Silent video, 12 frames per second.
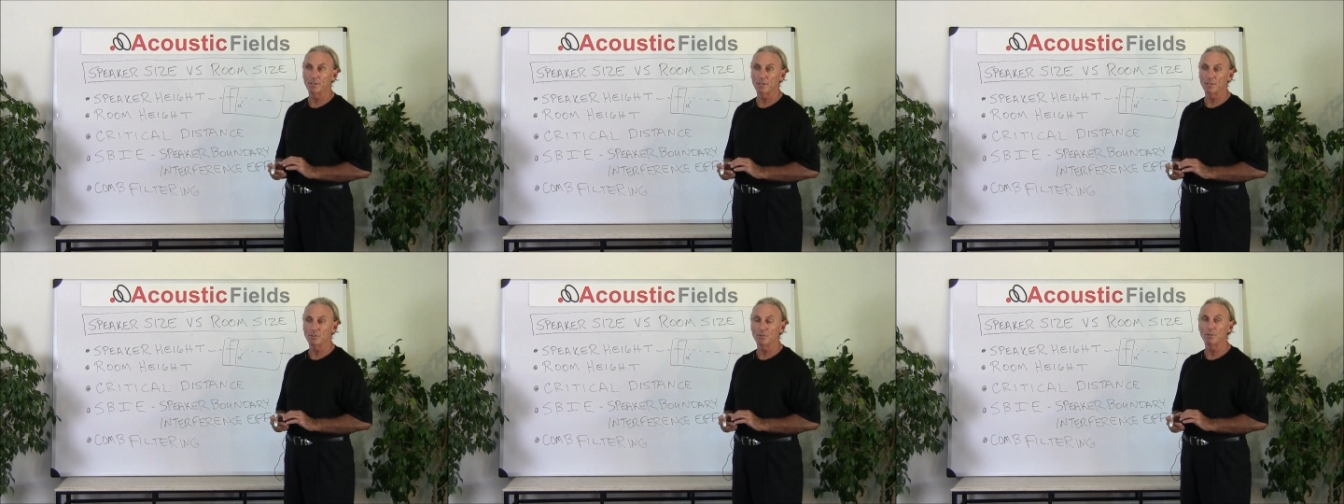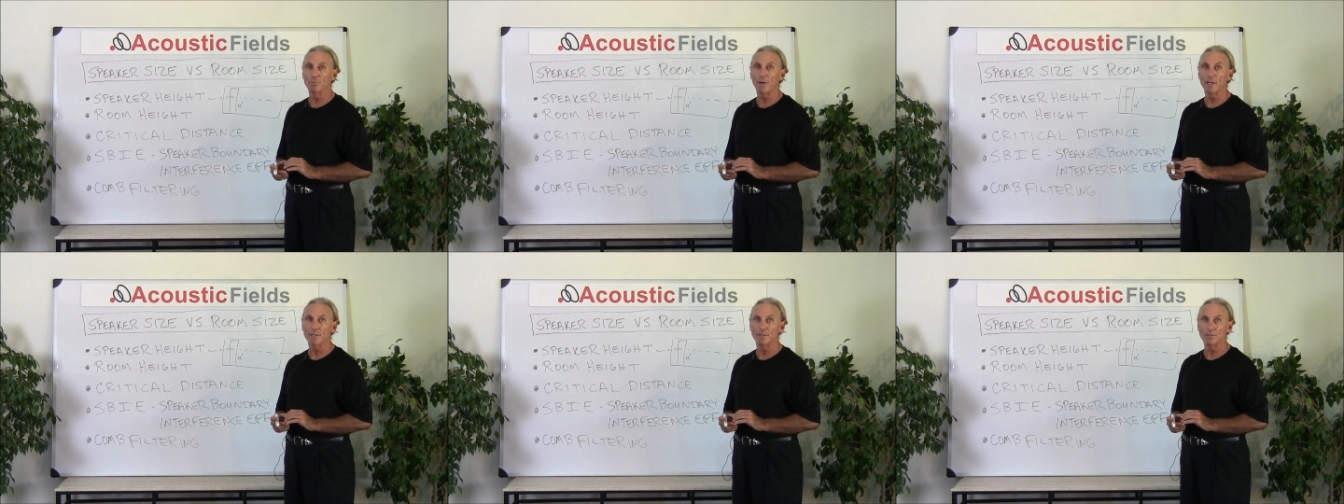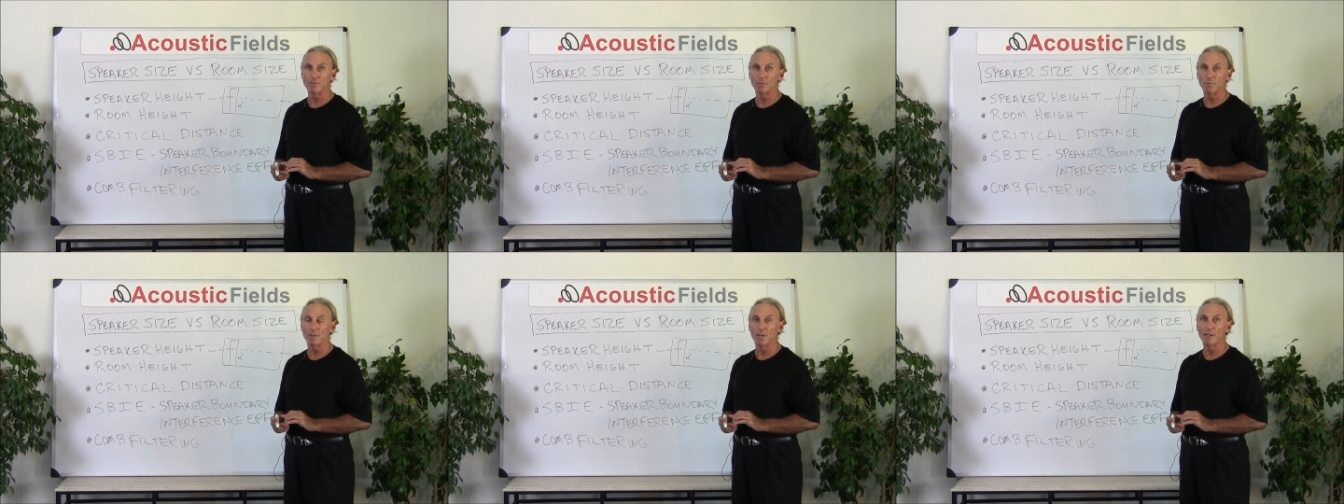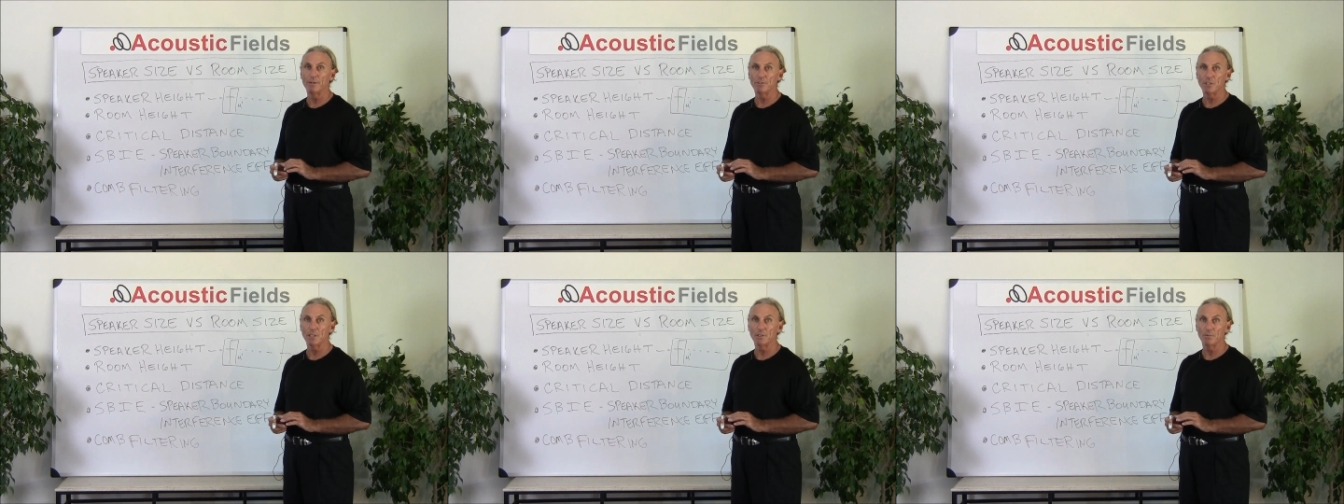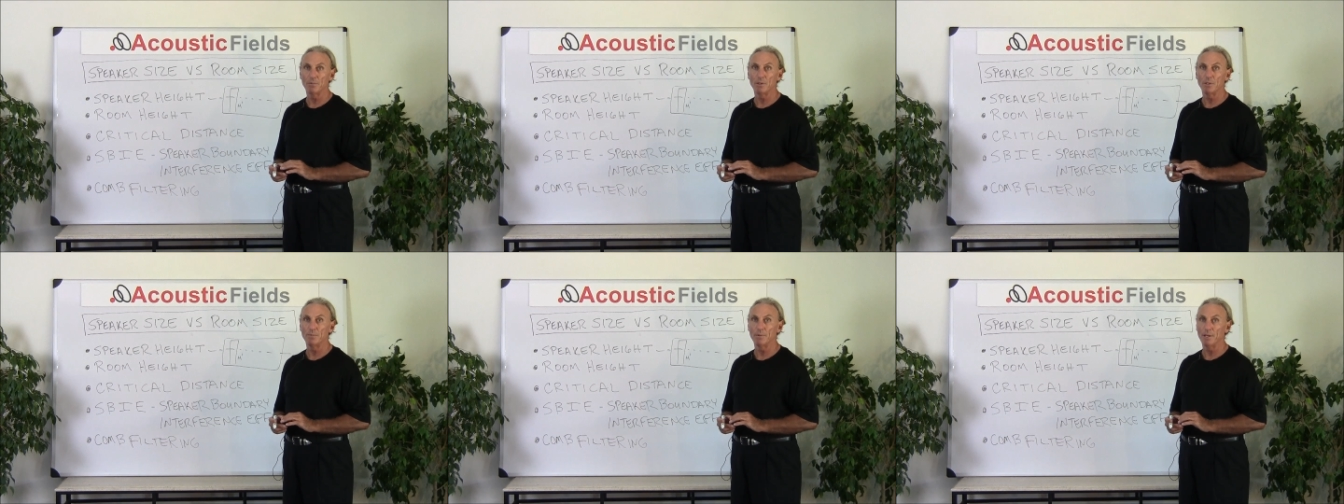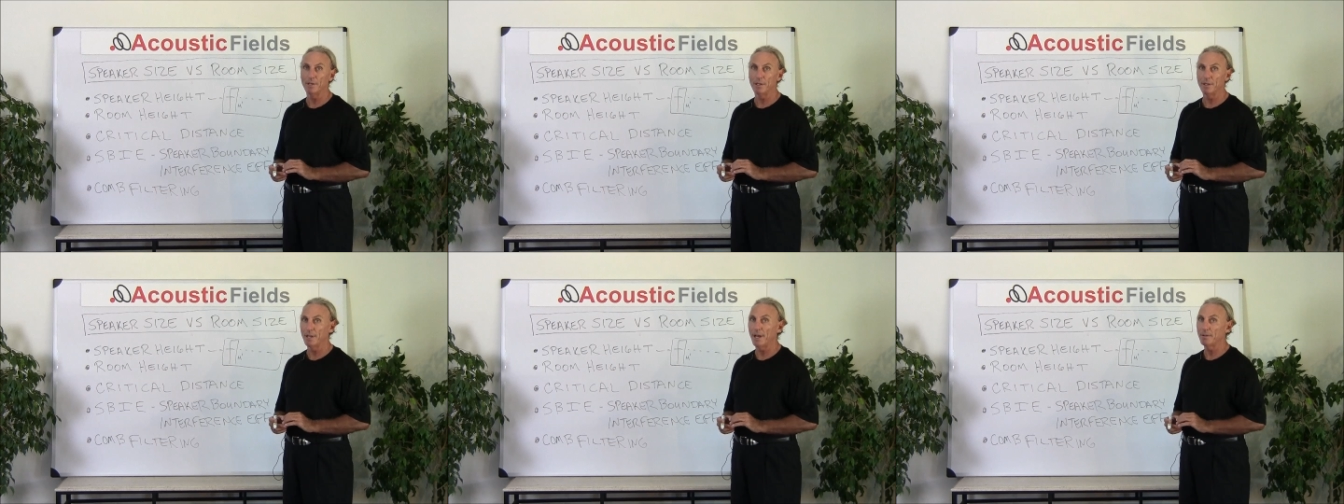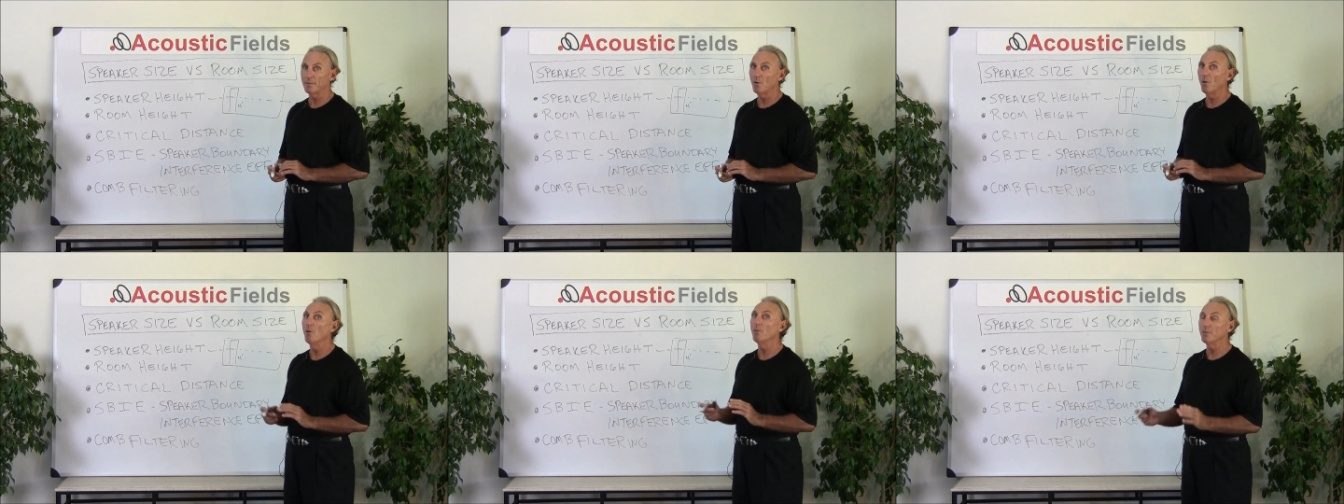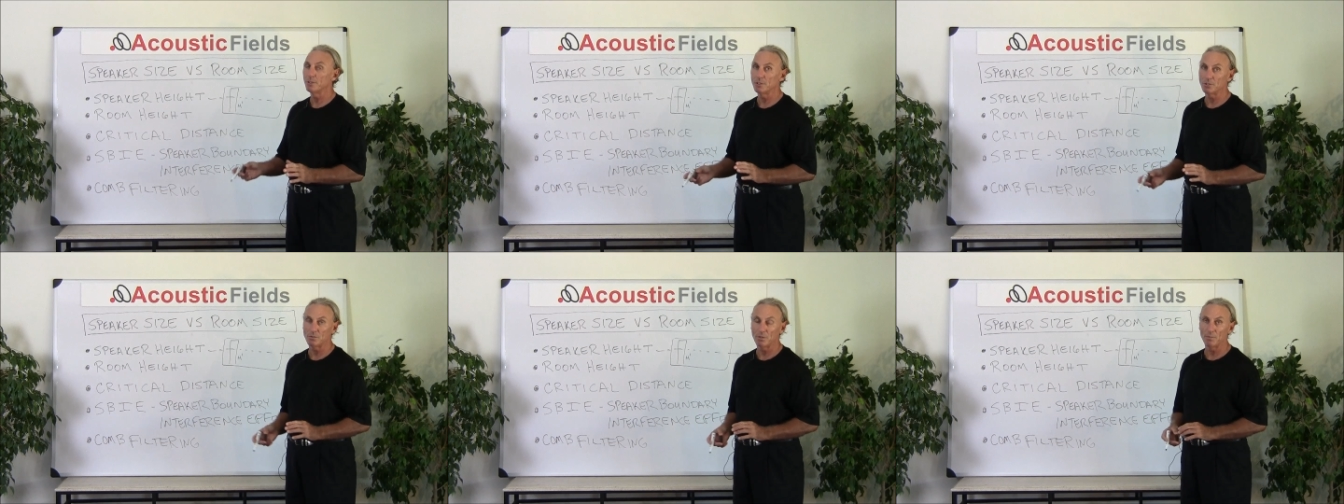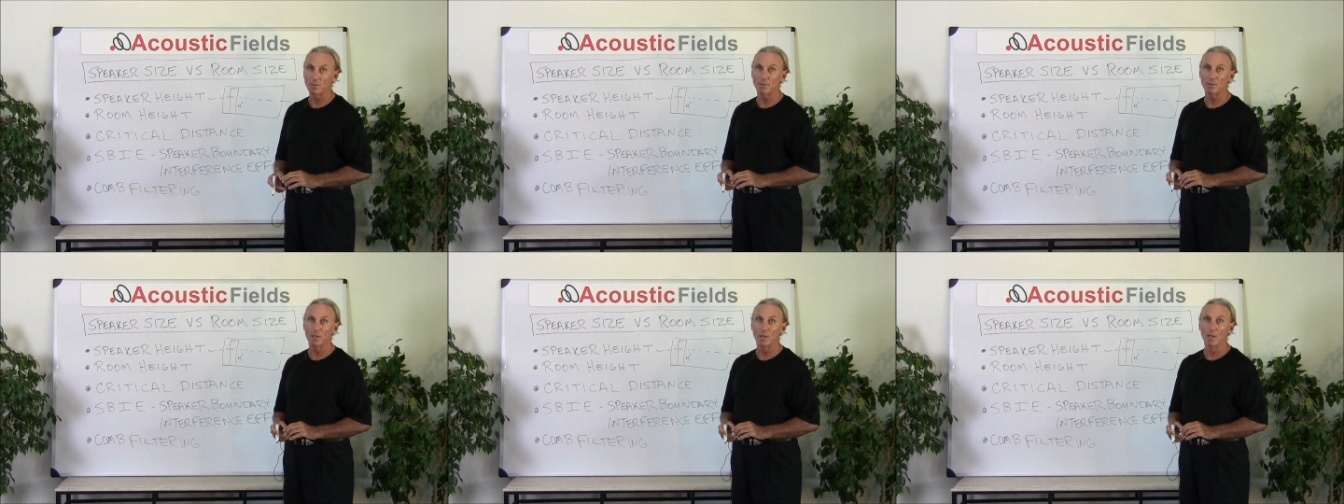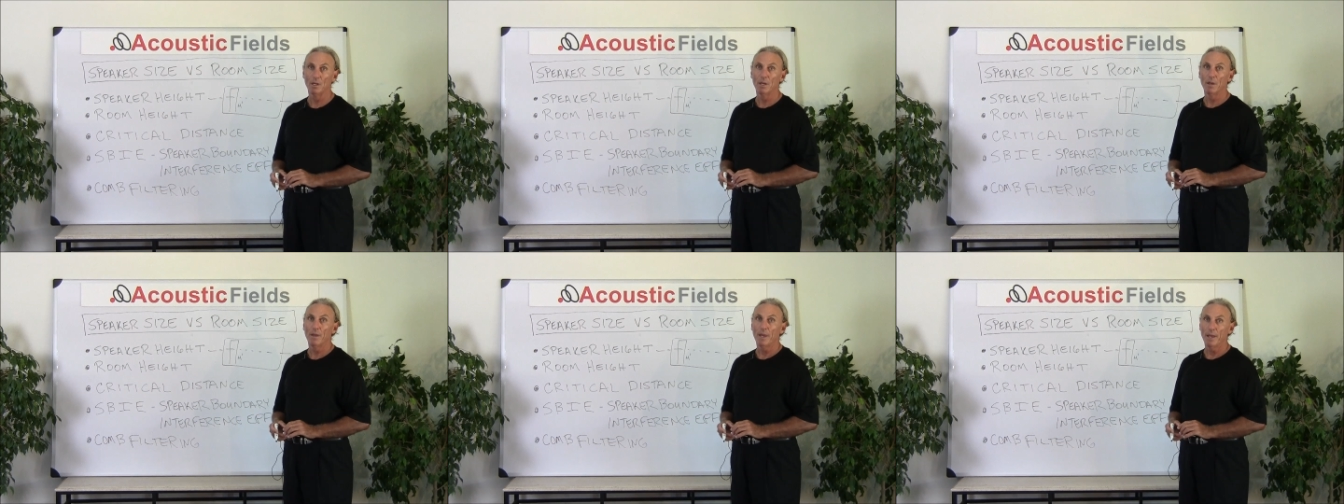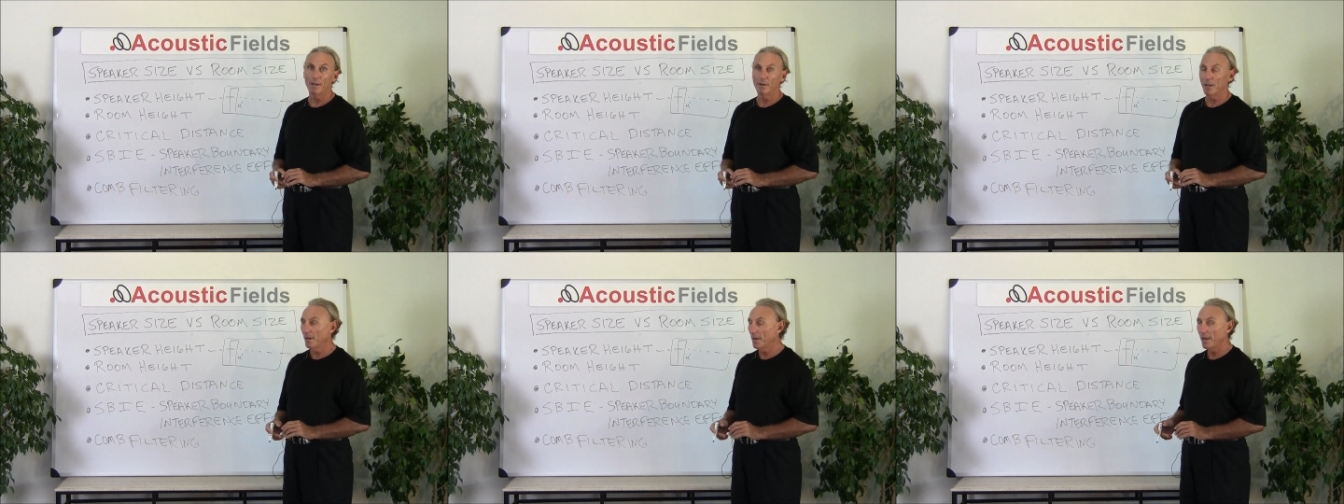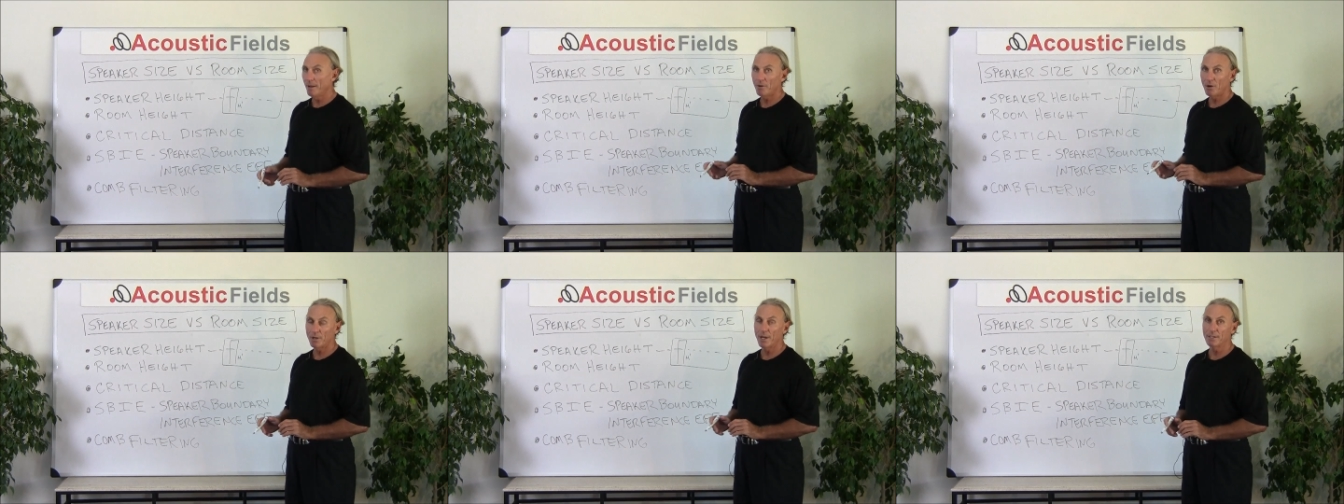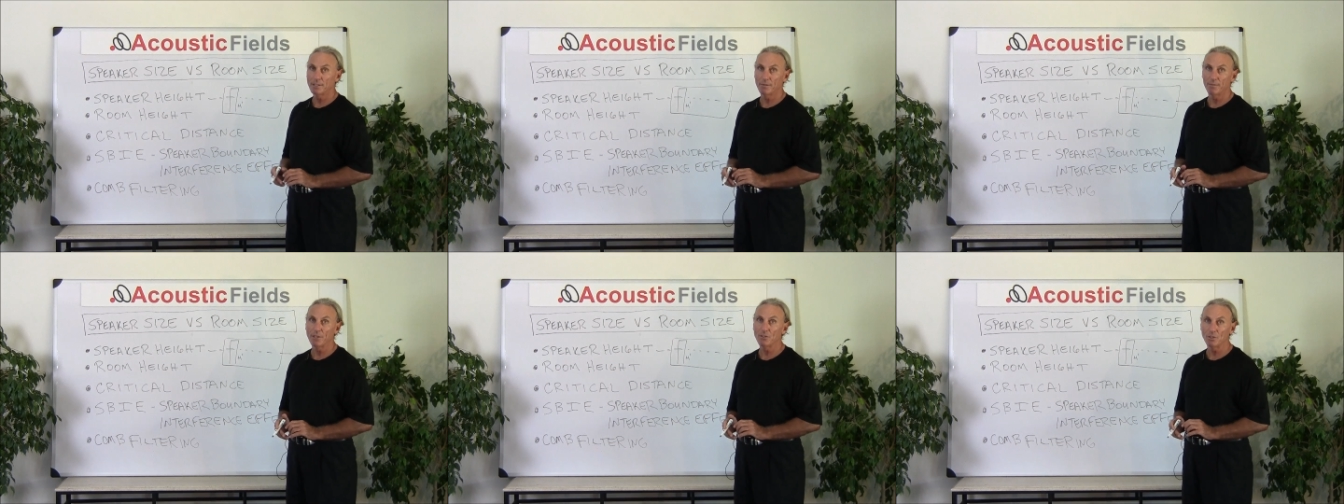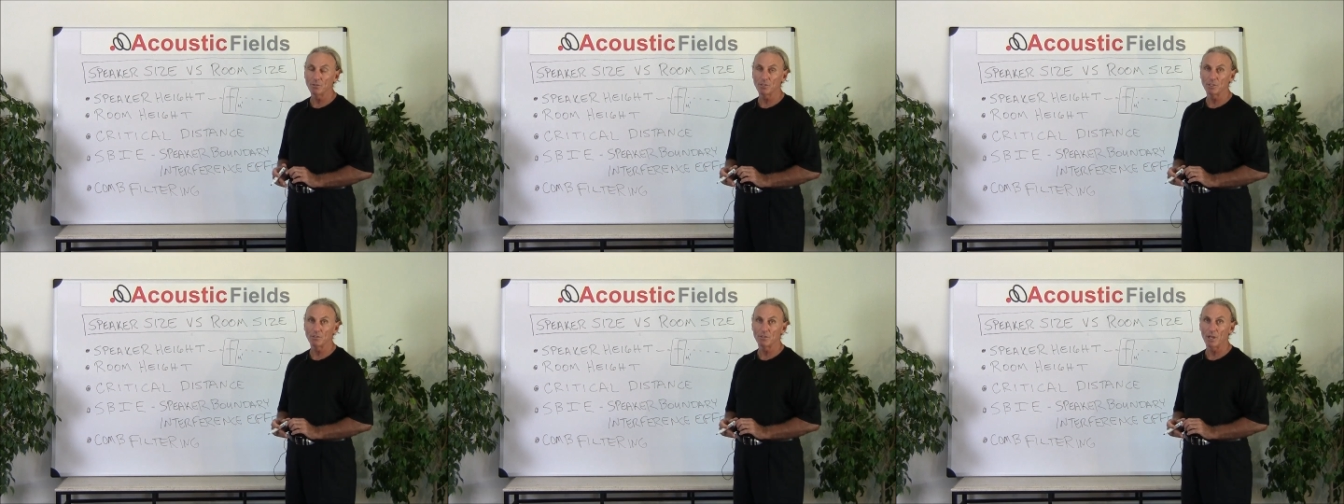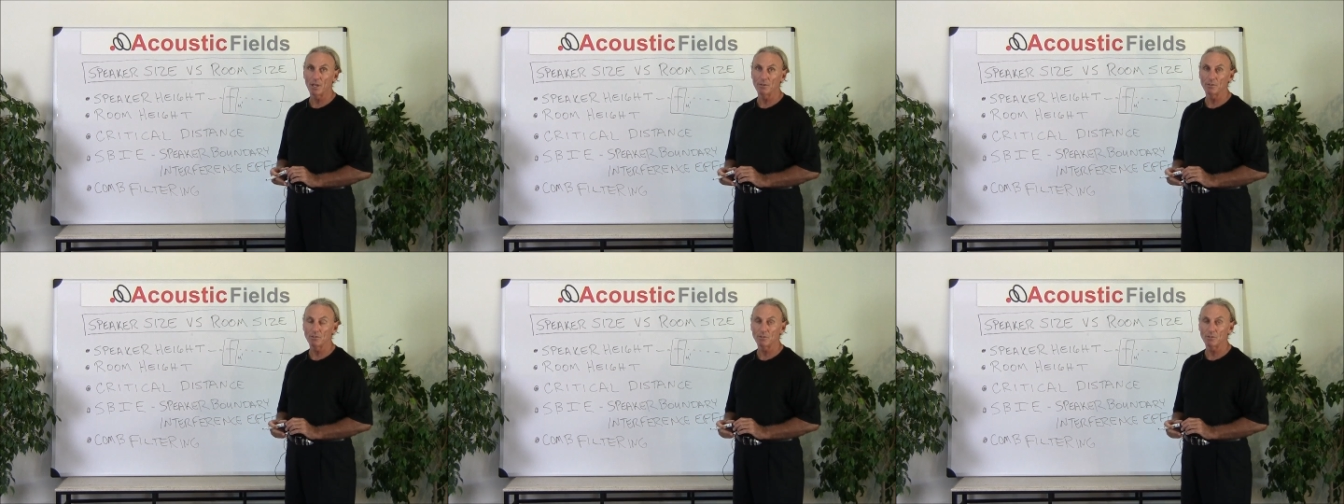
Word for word: Uh, it's a good way to distribute energy in the room and, and not over distribute and, and have all kinds of issues and, and